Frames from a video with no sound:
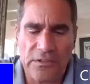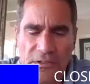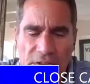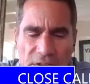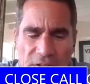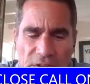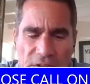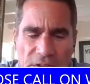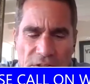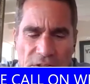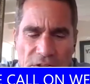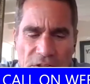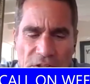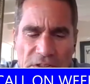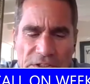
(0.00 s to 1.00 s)

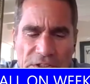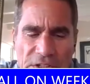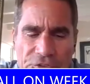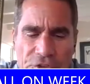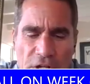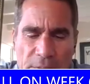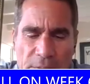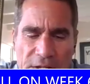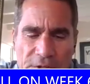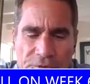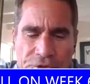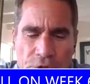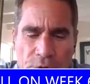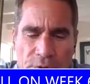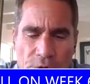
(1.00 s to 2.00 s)
So let's
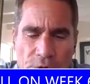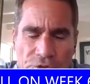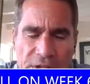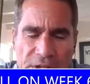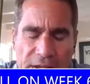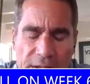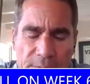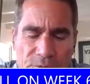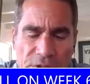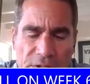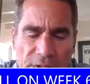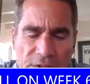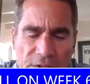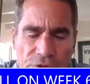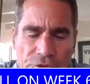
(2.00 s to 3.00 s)
talk about a few of those
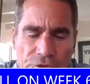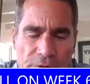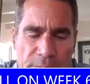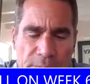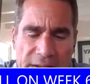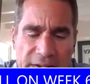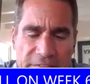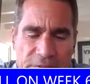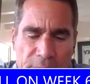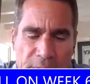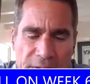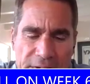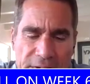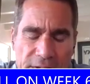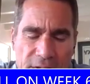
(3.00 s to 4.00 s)
games. And just to remind
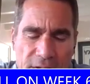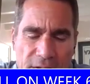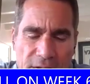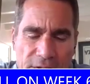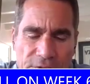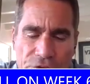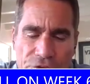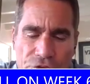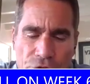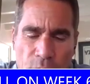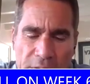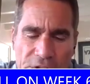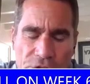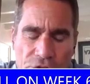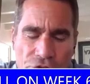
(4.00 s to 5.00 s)
everybody,
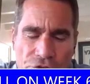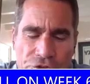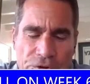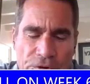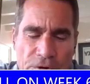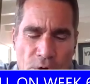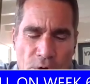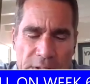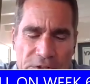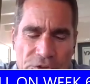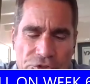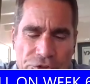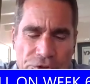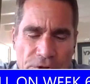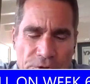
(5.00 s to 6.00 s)
since you went
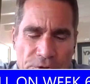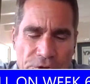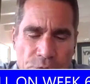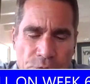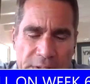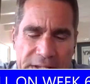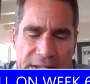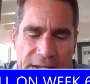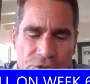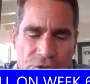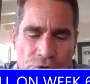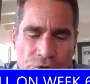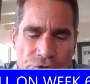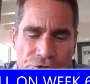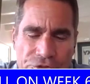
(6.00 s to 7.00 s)
0-0 this
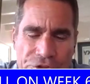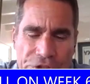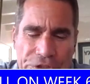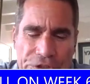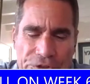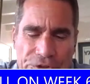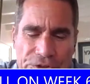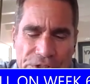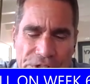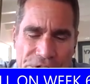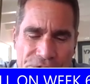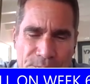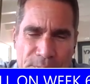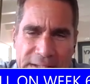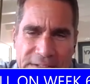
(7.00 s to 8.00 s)
weekend, you're
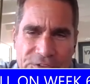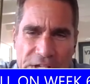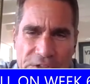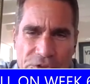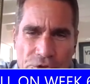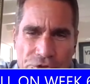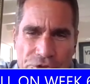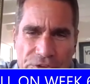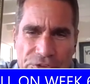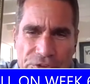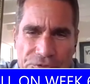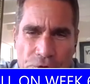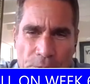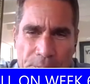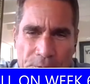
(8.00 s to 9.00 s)
still maintaining your
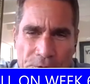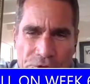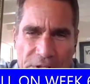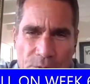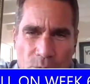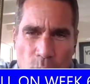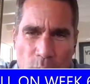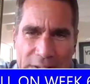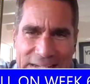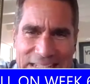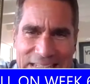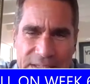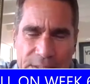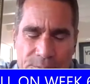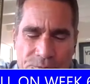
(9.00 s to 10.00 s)
64%
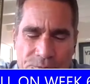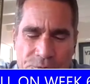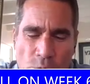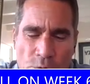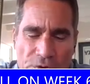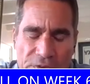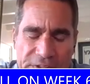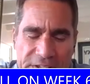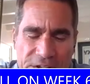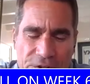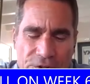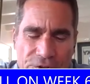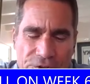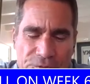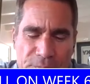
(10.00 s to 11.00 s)
win clip for the
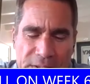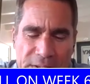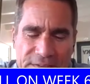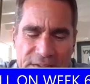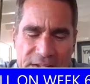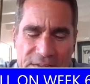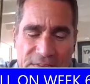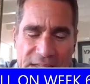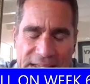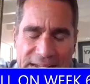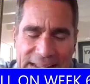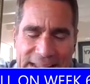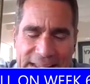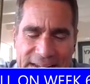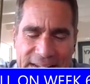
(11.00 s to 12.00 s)
year. You've
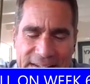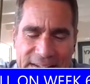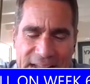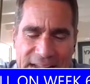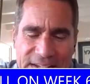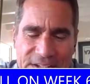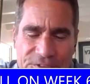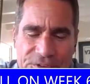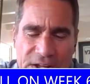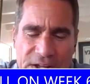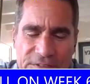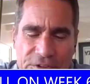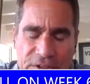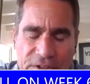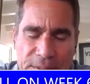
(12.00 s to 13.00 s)
maintained that at a
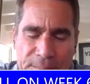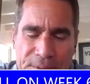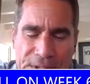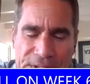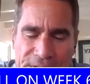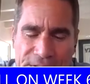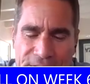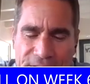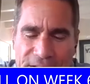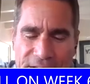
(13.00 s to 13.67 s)
9-5 clip.